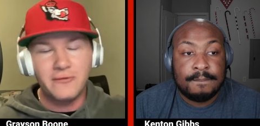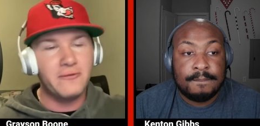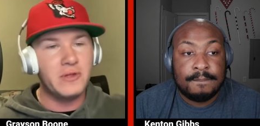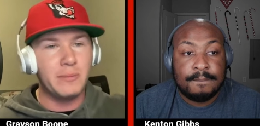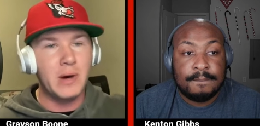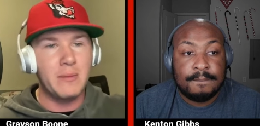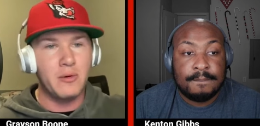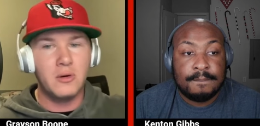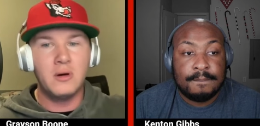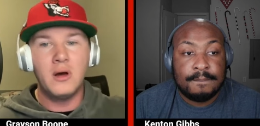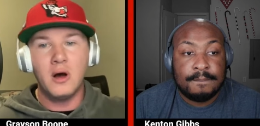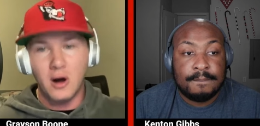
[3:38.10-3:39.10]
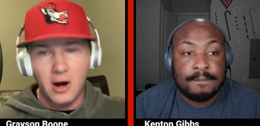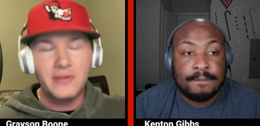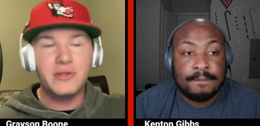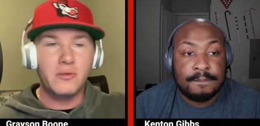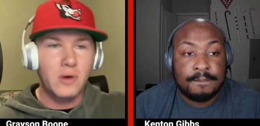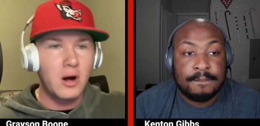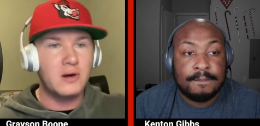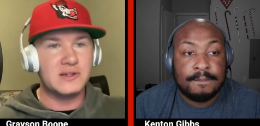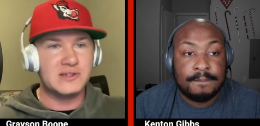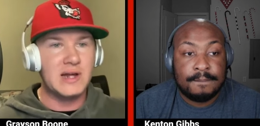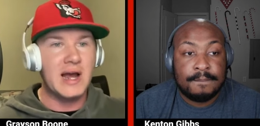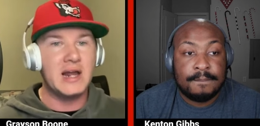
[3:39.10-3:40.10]
Speaker 1: of the bubble, on the wrong
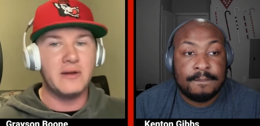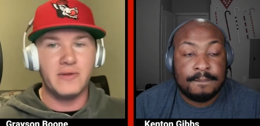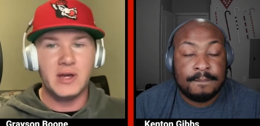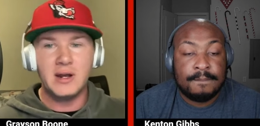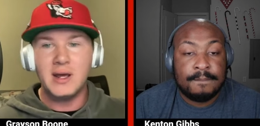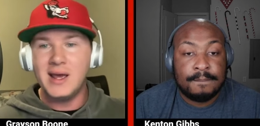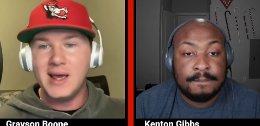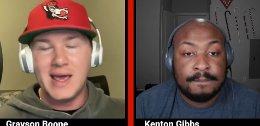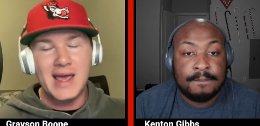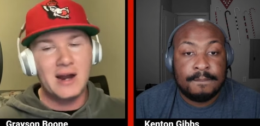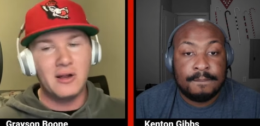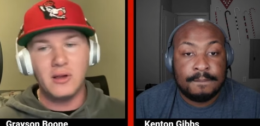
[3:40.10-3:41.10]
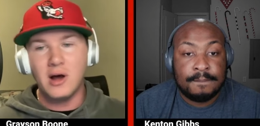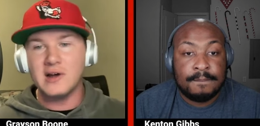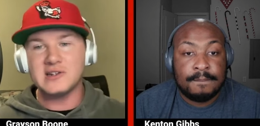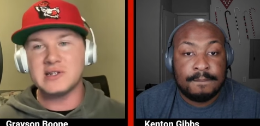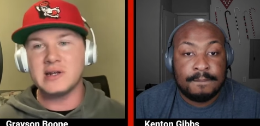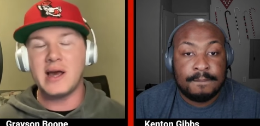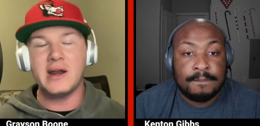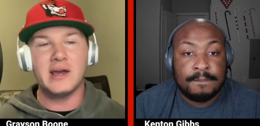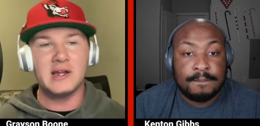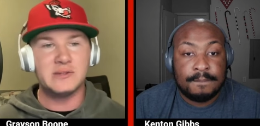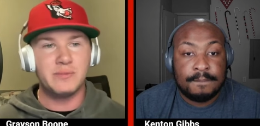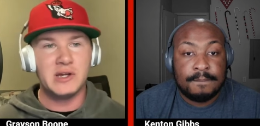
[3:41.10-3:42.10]
side of it, and a loss tonight
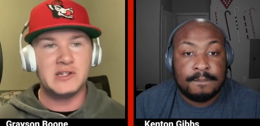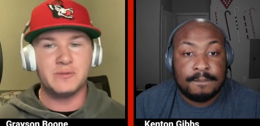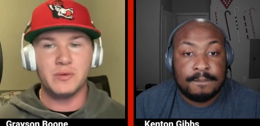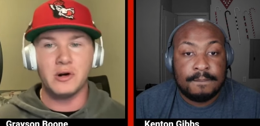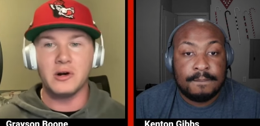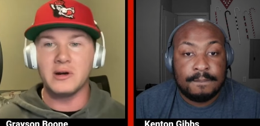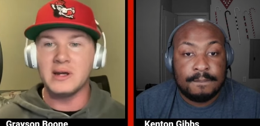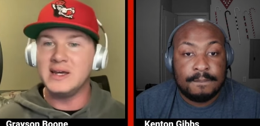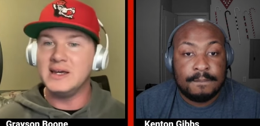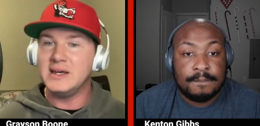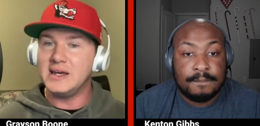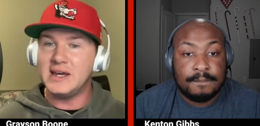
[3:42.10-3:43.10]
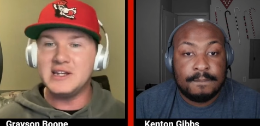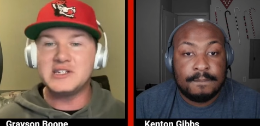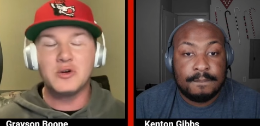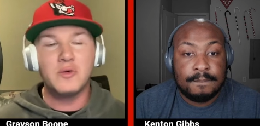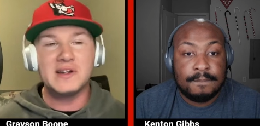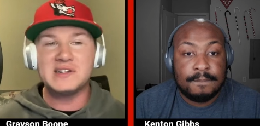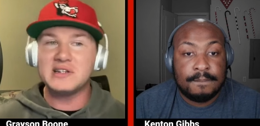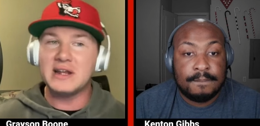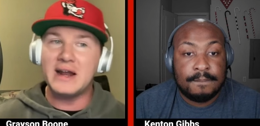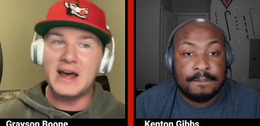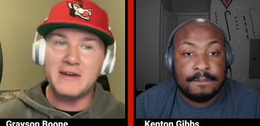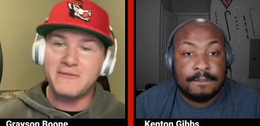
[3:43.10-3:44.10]
against Pittsburgh, it twists
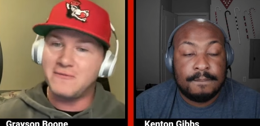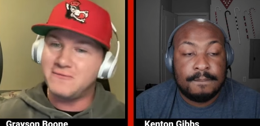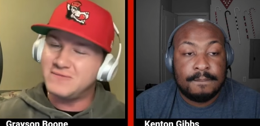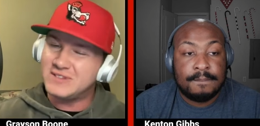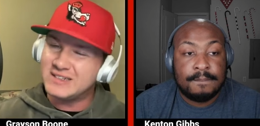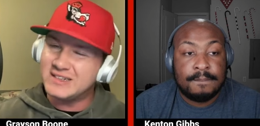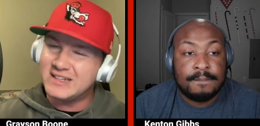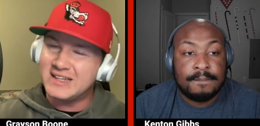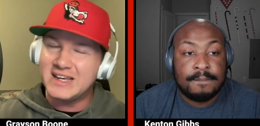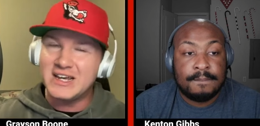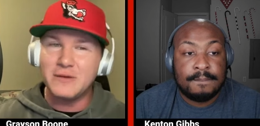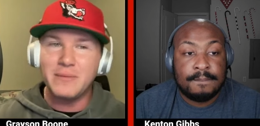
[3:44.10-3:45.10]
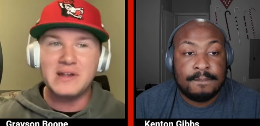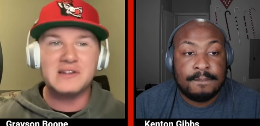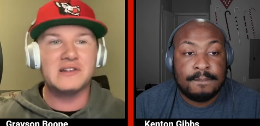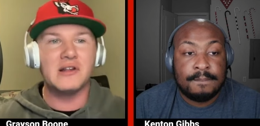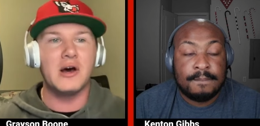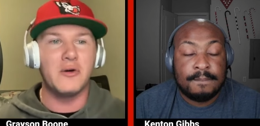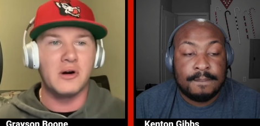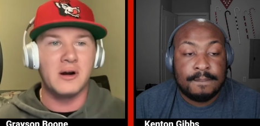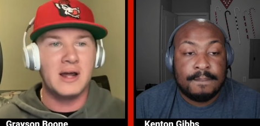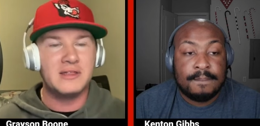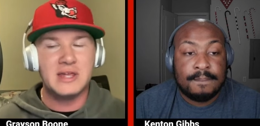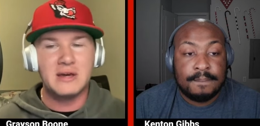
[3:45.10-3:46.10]
the knife a little bit
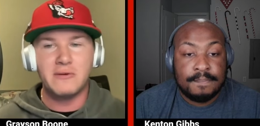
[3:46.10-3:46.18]
slower. I think